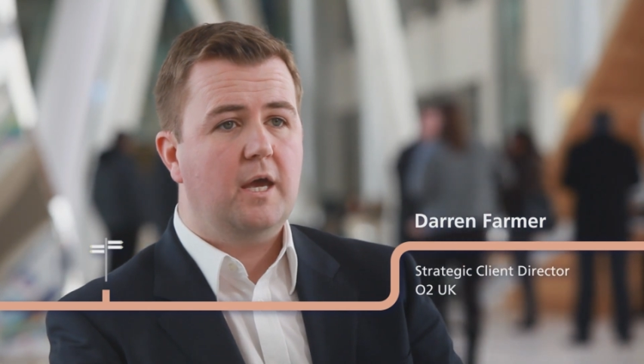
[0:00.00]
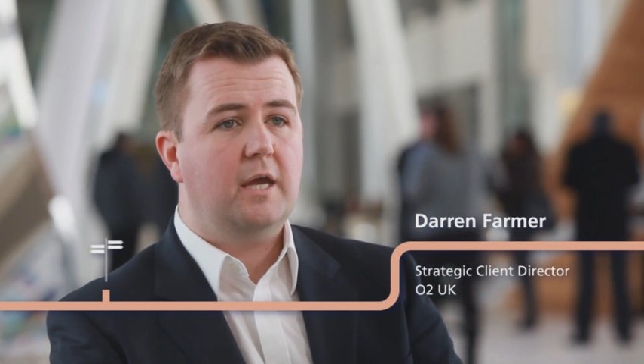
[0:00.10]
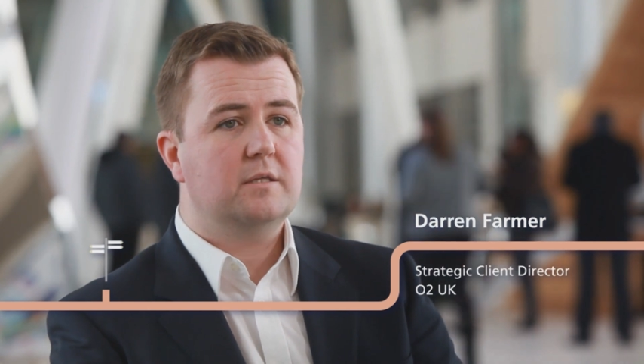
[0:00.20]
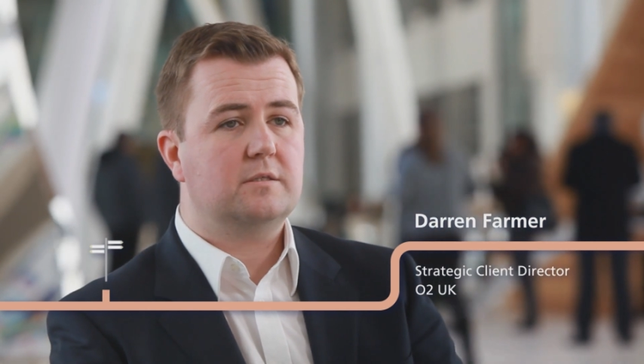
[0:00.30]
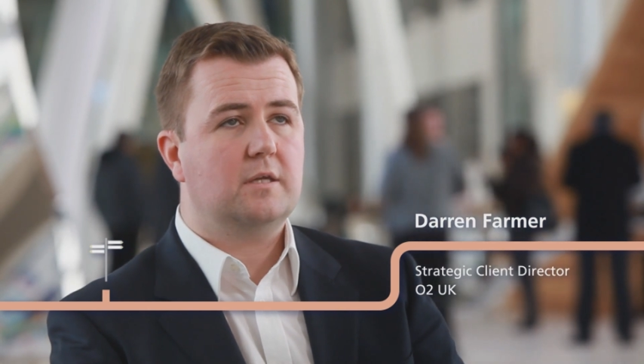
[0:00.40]

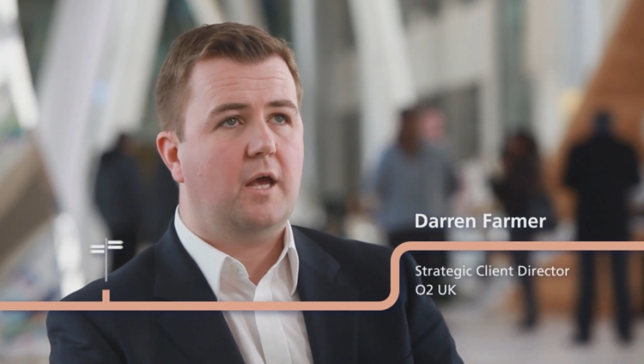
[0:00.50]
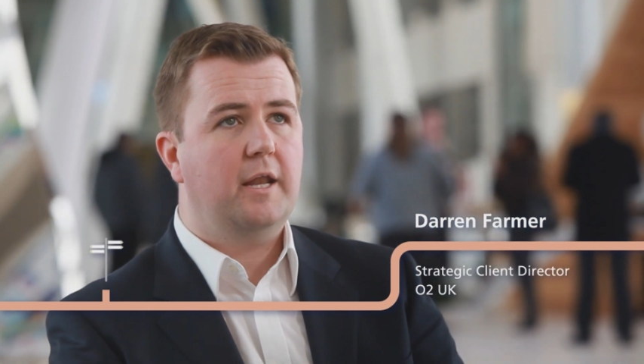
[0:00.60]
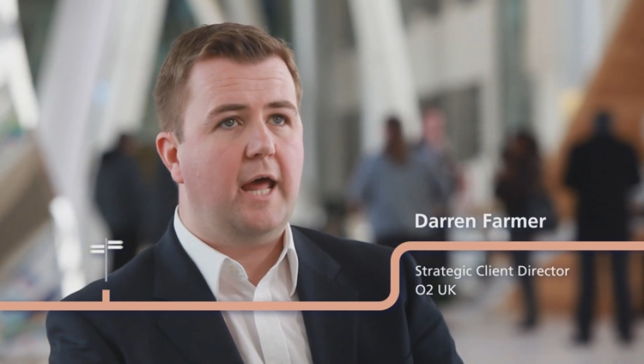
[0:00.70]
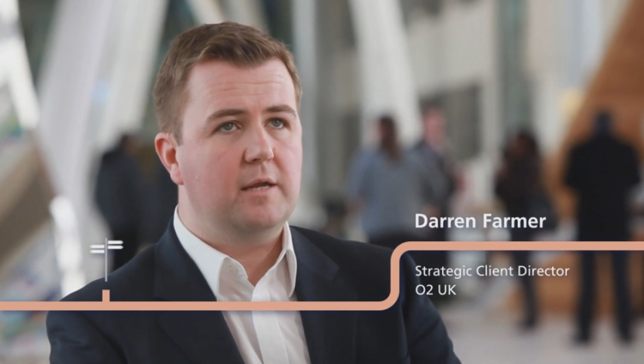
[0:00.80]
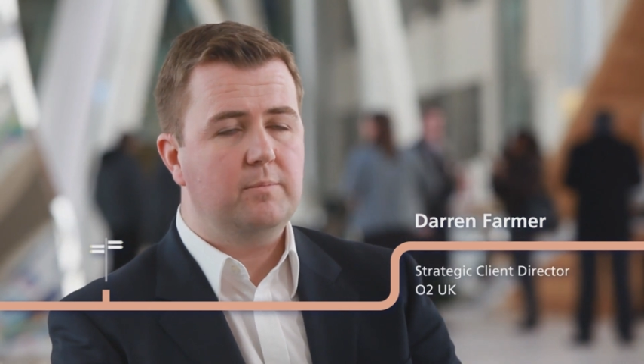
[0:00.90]
It's
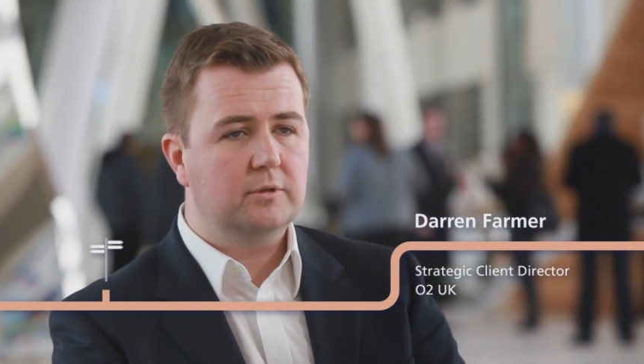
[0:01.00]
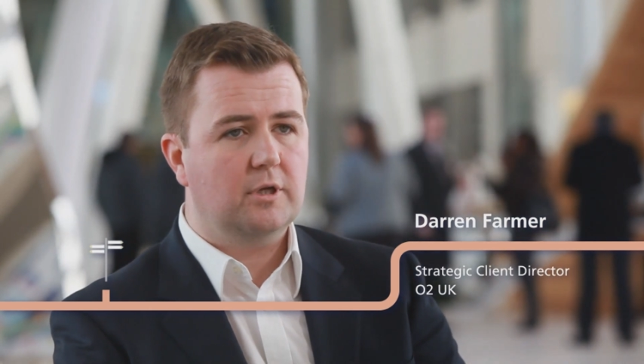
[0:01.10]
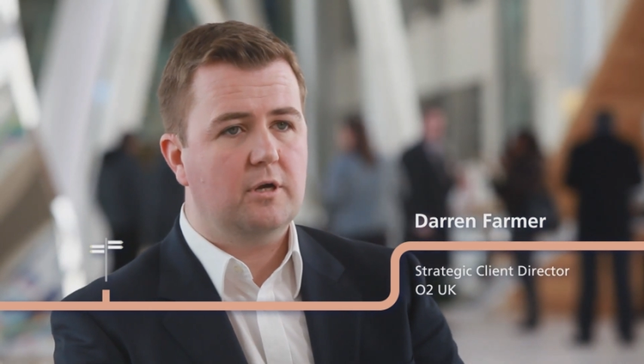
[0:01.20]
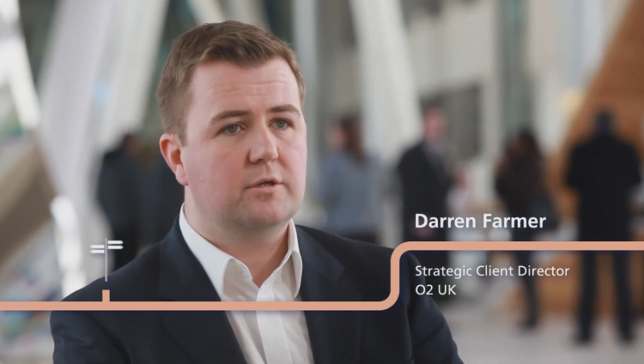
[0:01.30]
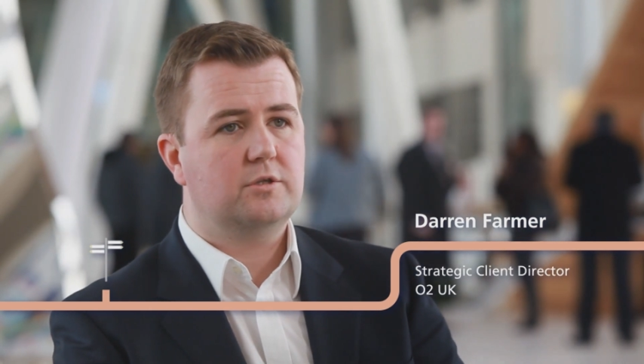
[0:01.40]
enabled
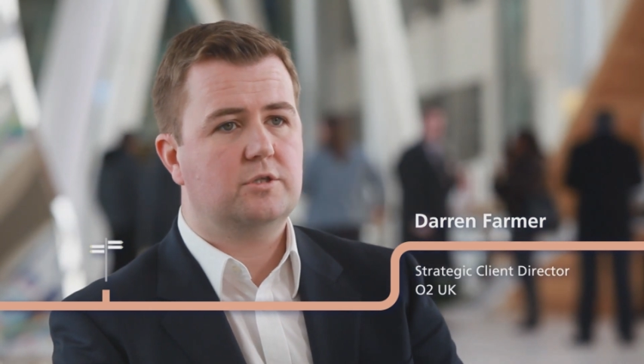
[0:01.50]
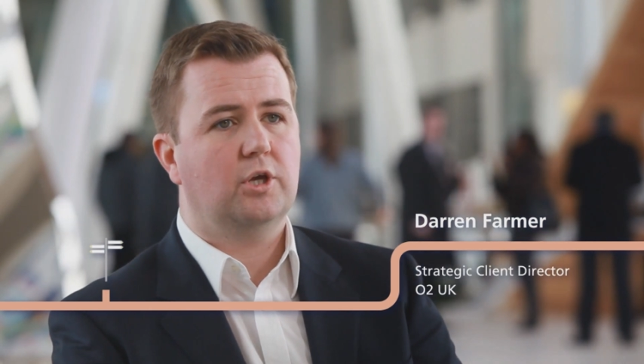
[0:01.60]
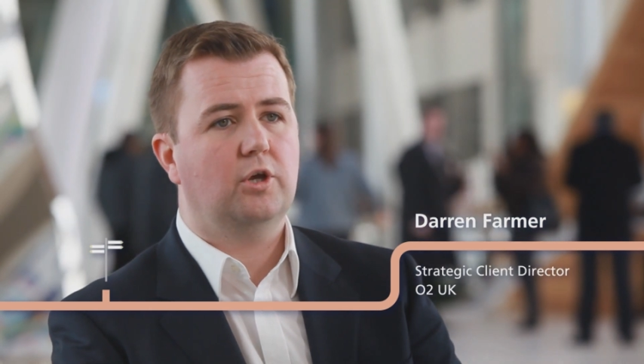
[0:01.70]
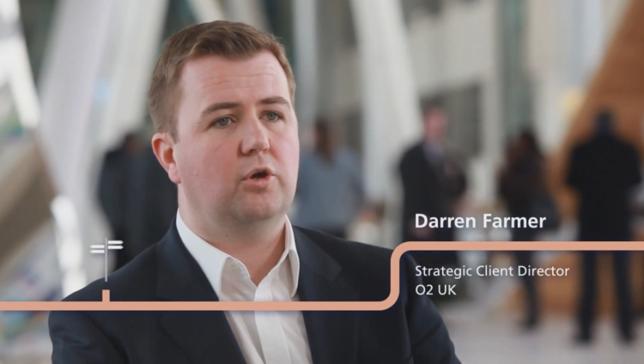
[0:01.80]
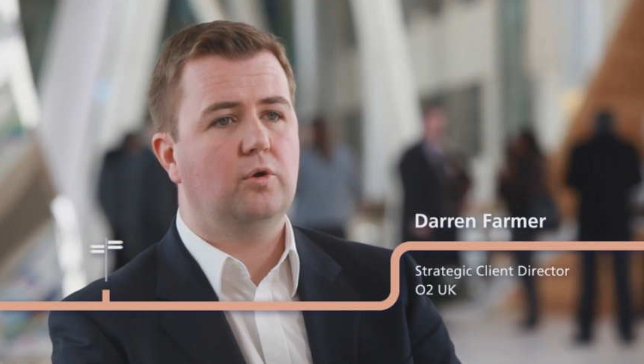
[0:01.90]
us
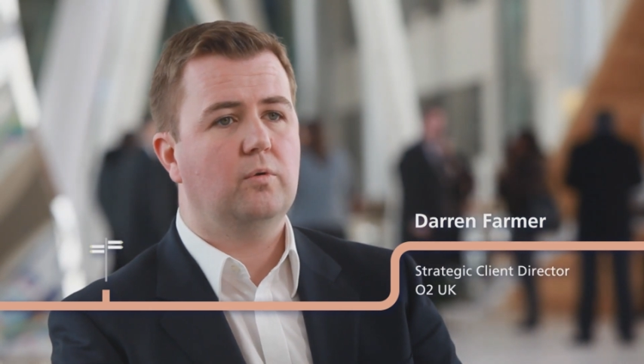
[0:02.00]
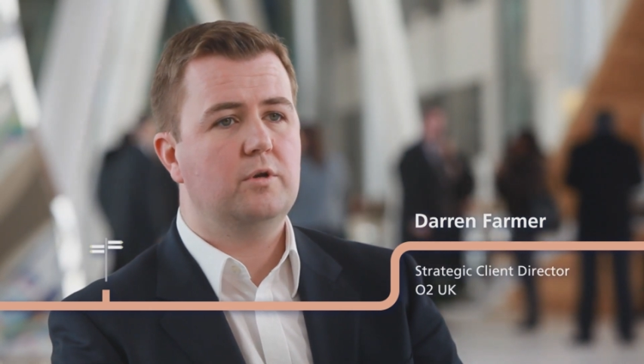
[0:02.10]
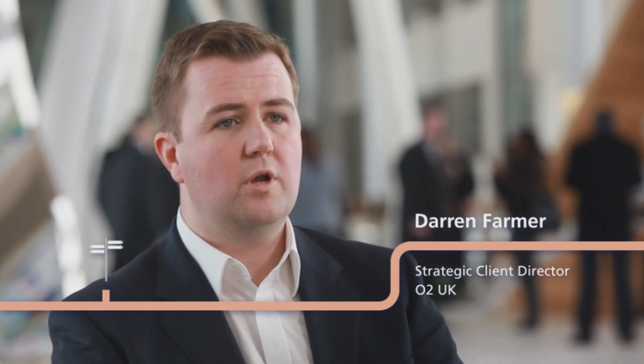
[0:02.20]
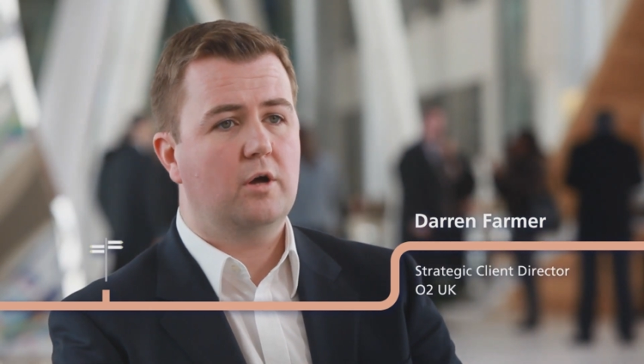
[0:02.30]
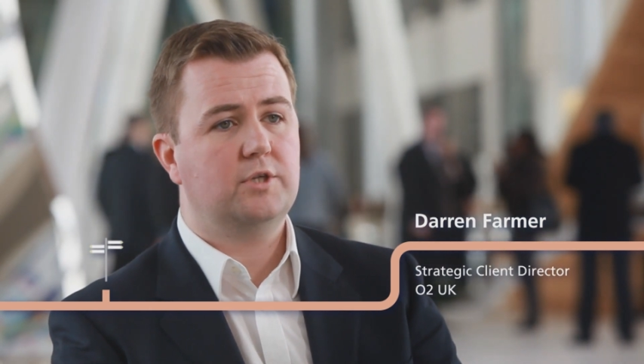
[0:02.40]
to
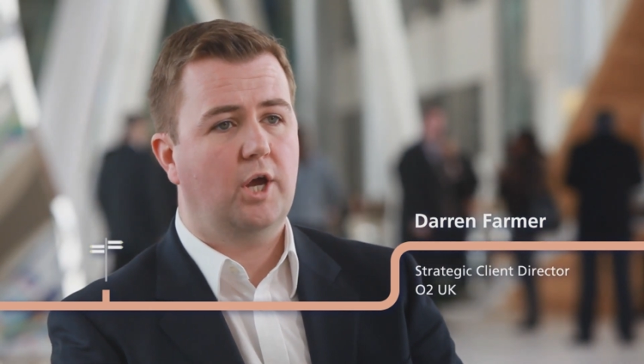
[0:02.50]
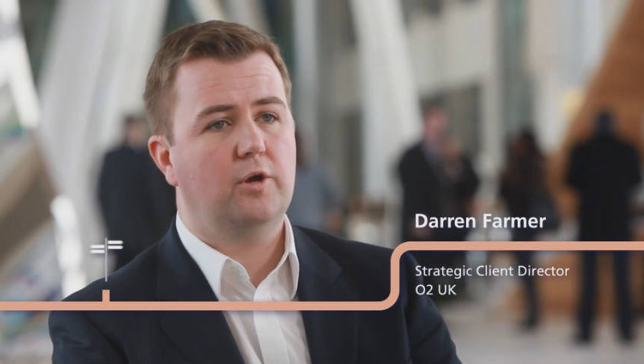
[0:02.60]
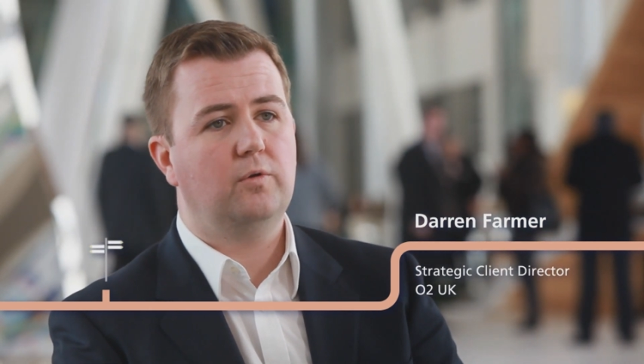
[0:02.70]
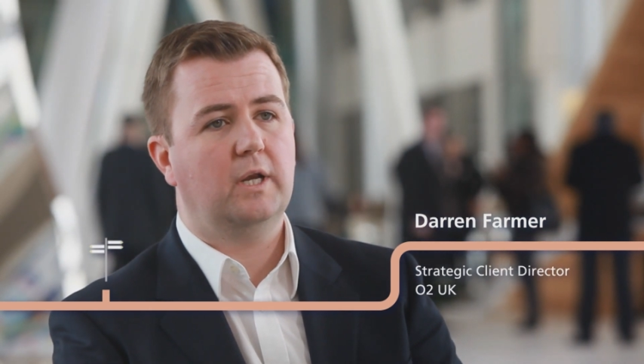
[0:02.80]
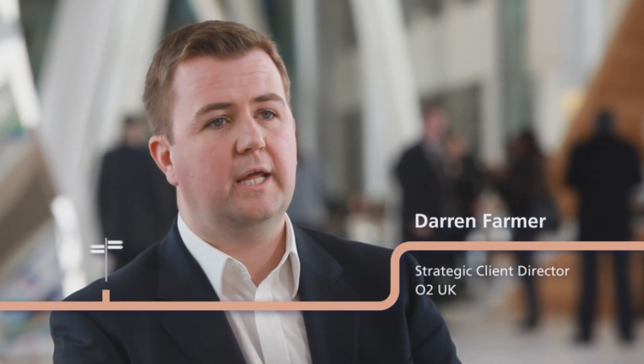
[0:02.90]
not
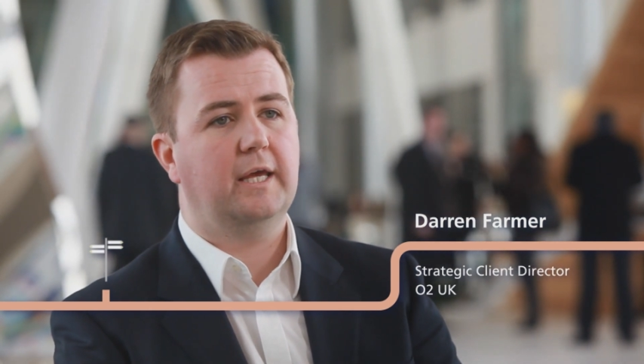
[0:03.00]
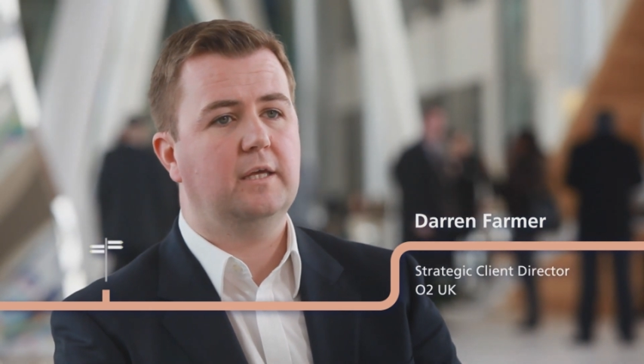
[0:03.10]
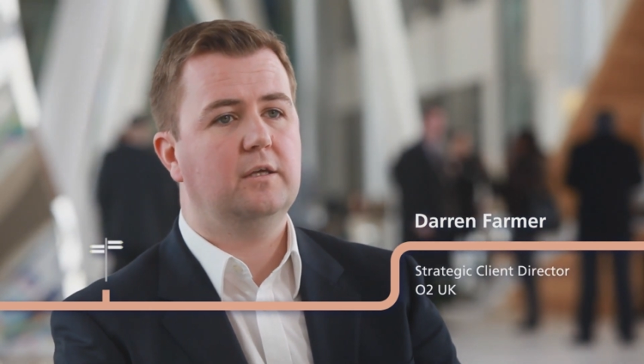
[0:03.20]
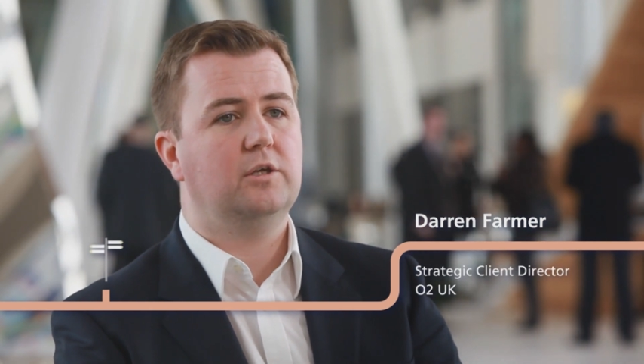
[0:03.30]
only